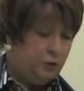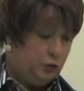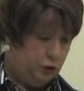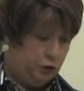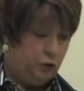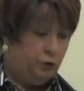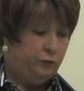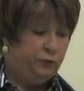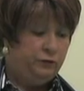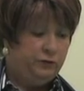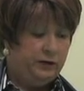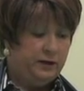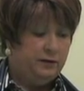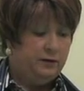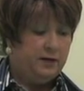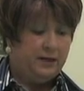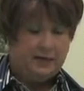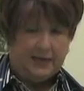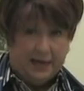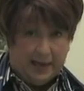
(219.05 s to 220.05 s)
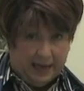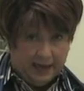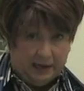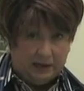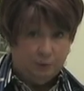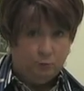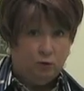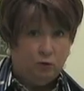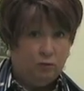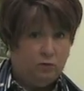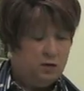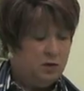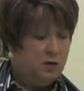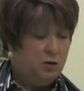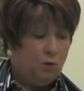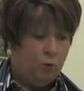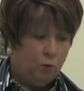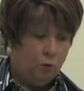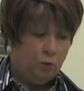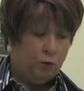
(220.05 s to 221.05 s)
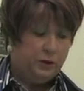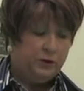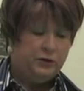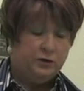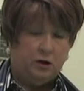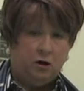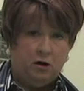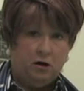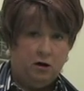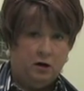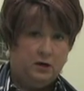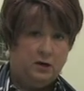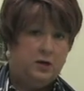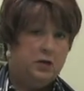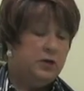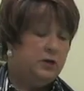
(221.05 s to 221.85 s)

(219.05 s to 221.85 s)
using an animal or a dog